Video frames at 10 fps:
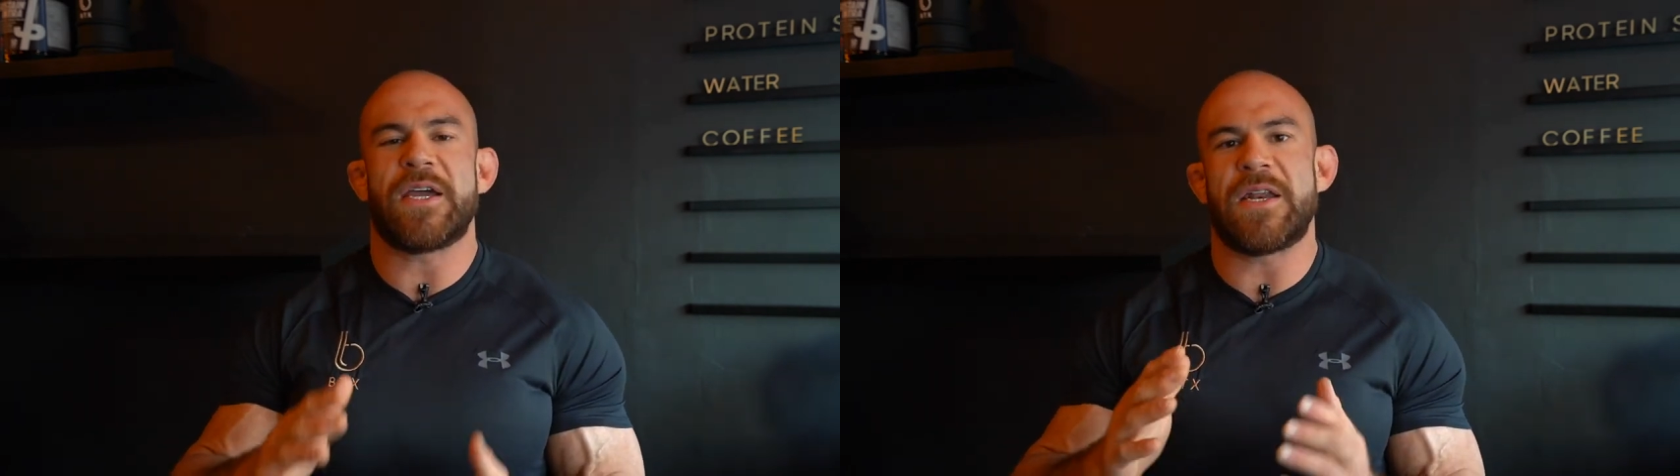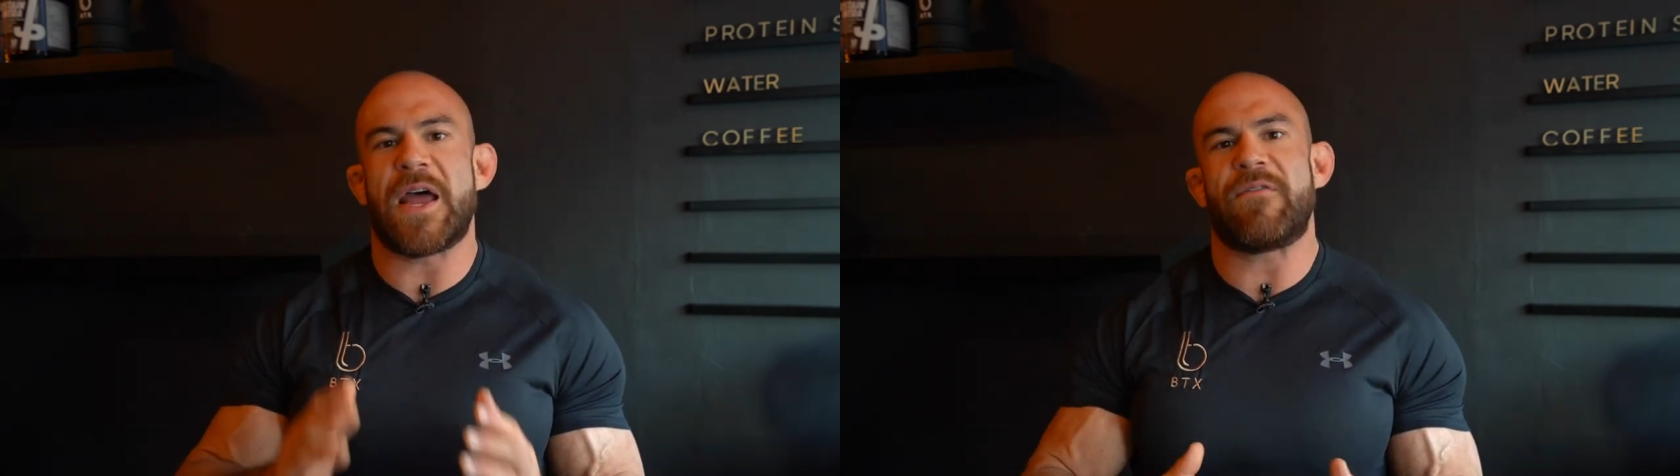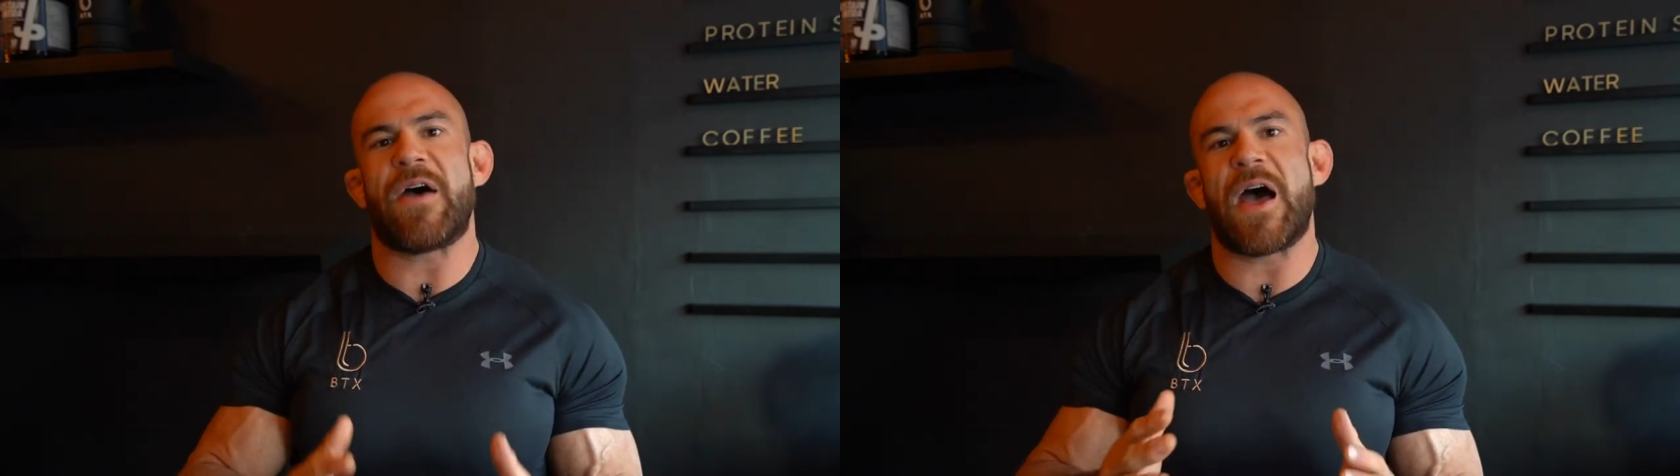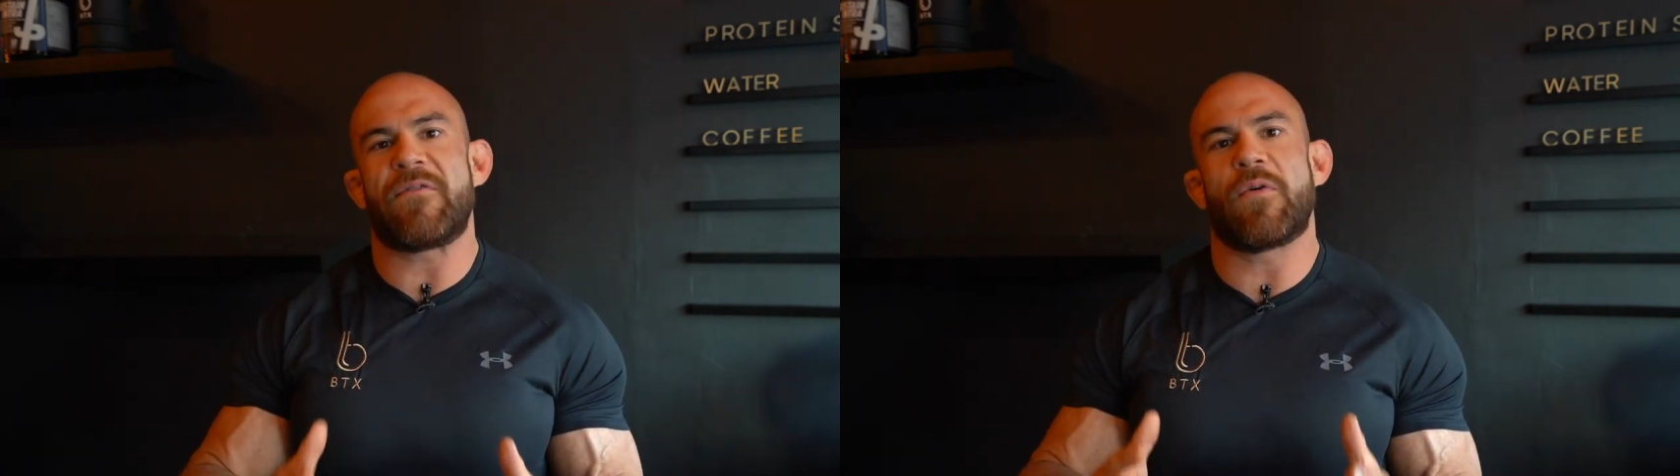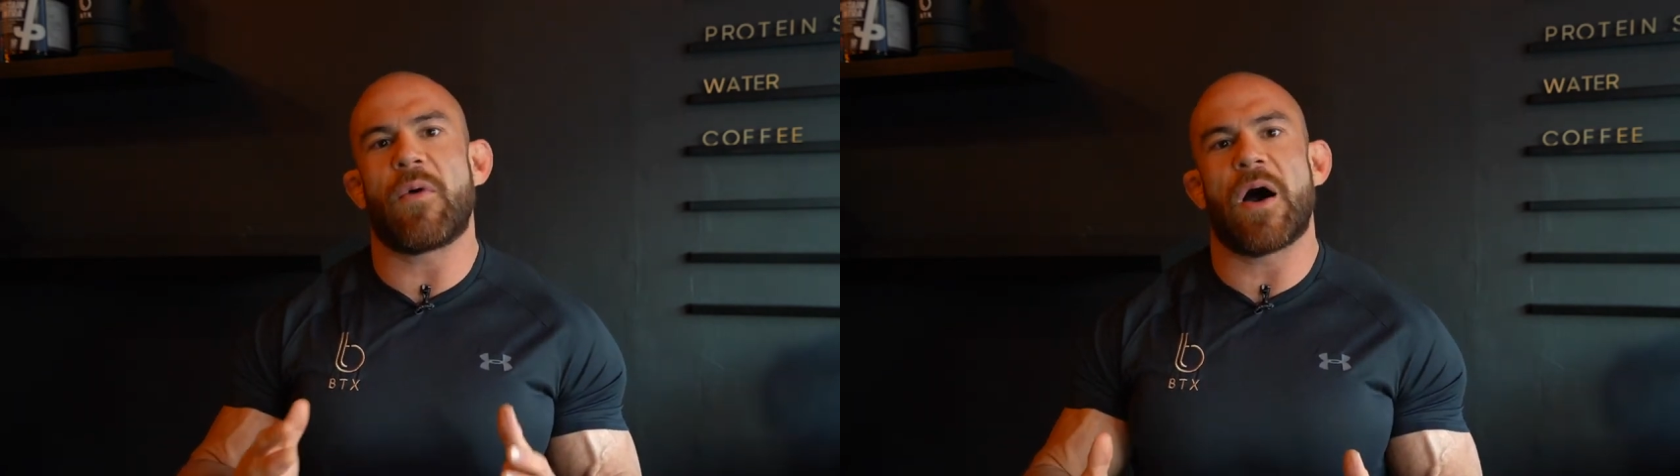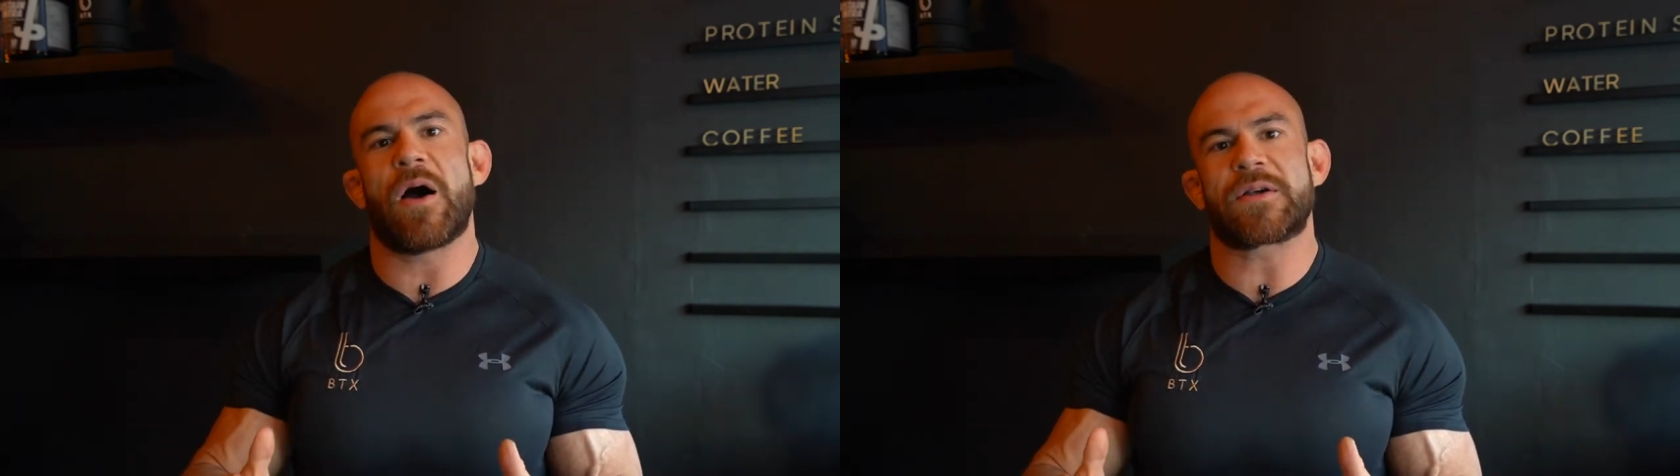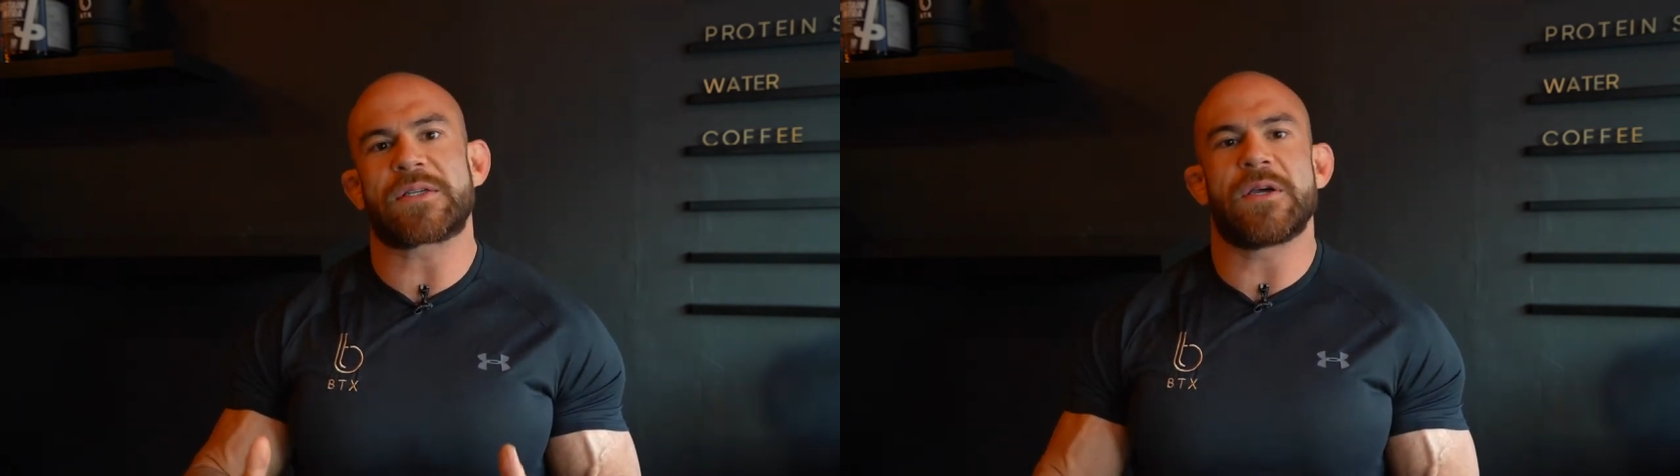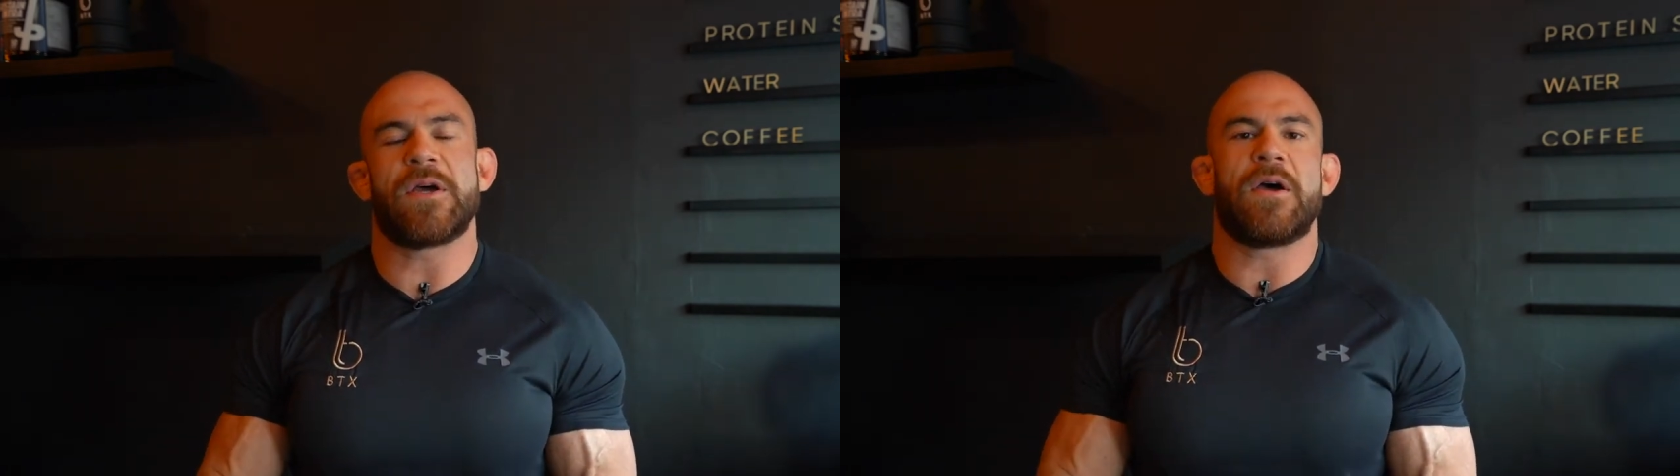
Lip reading: never ever works.